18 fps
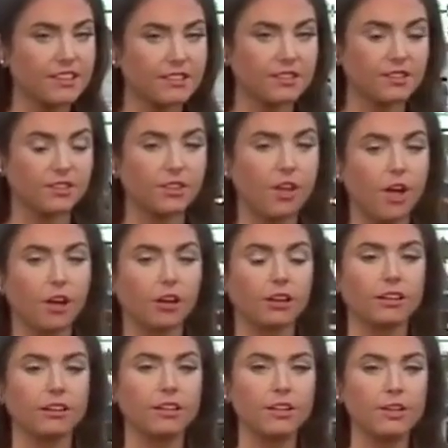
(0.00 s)
6
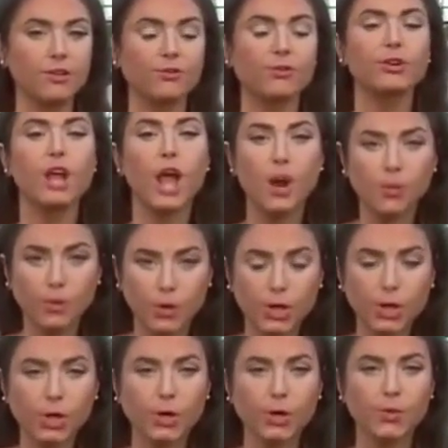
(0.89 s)
o'clock. For now,
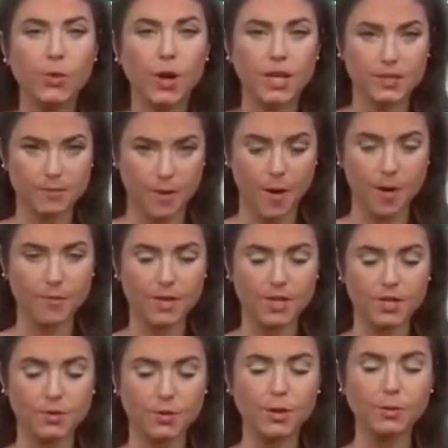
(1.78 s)
we're here in West Palm
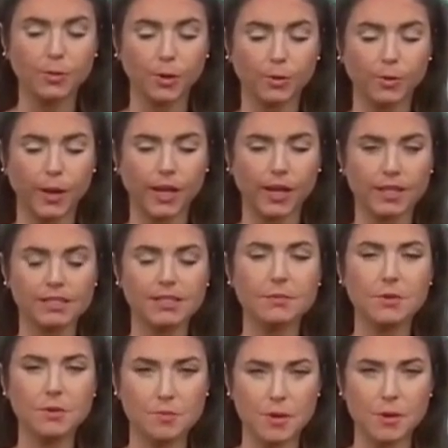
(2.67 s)
Beach, Whitney Burbank,
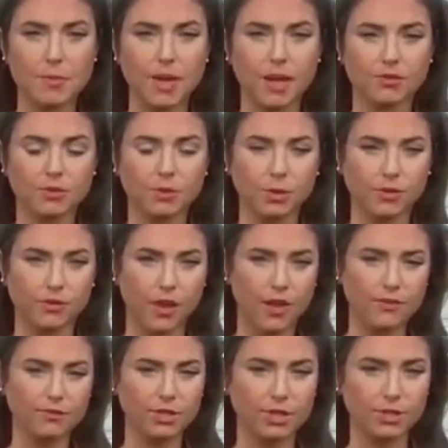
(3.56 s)
WPBF
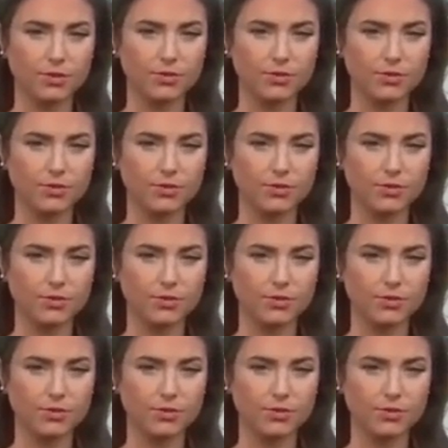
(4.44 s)
25